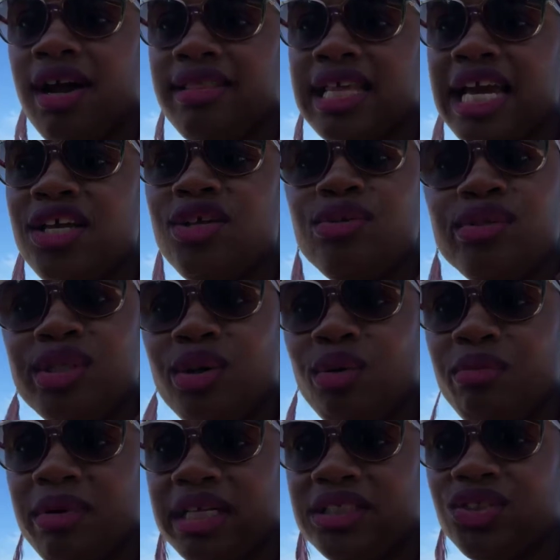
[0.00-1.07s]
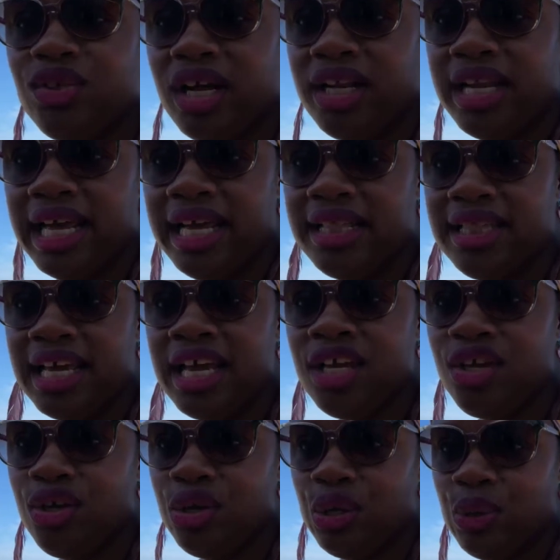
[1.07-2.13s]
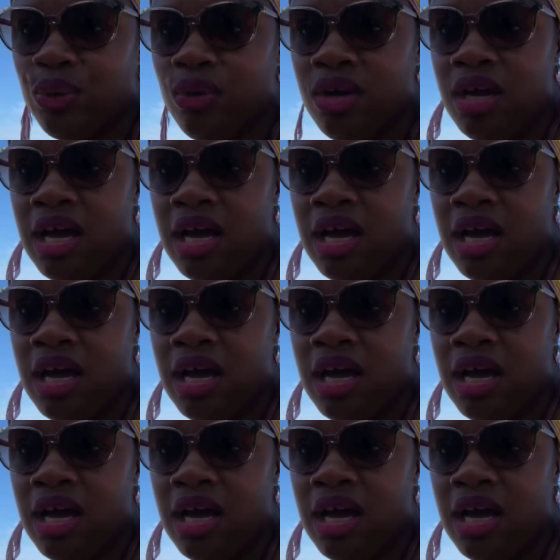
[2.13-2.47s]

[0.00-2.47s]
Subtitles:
Thank you so much, Trinette. Thank you.